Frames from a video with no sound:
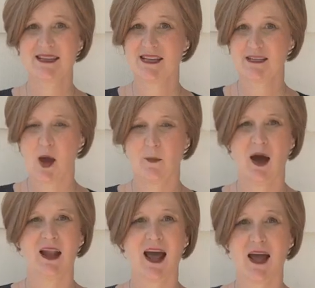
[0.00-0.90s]
peasant top
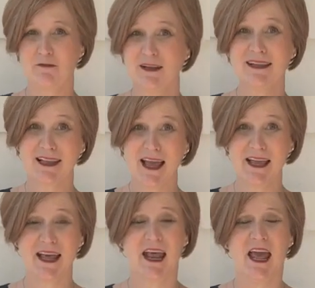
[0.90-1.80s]
on. I really
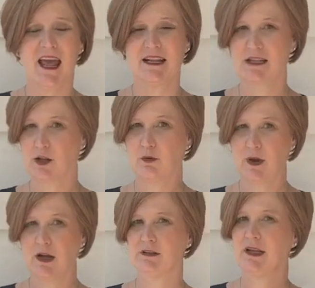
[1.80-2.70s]
like it. It's a little
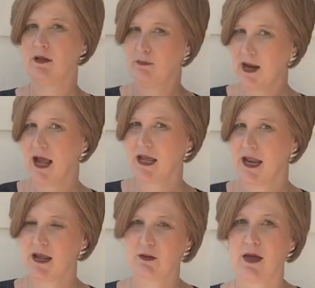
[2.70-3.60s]
wrinkledy, but I
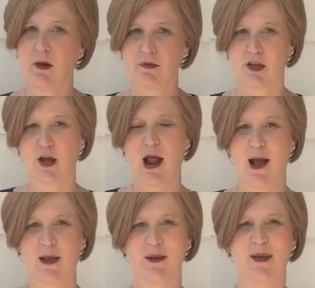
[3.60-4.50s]
can handle that with a good
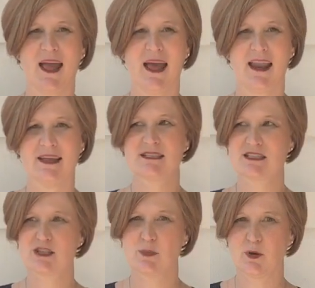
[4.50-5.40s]
iron, and
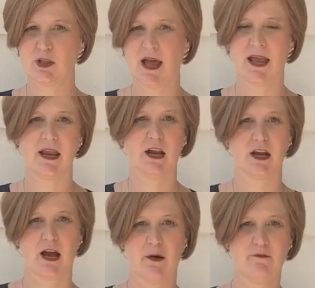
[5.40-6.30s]
it's super light,
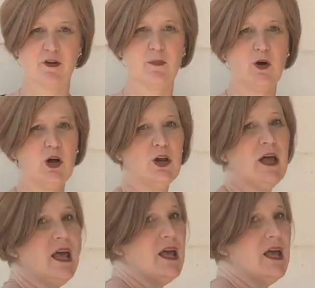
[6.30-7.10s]
comfortable,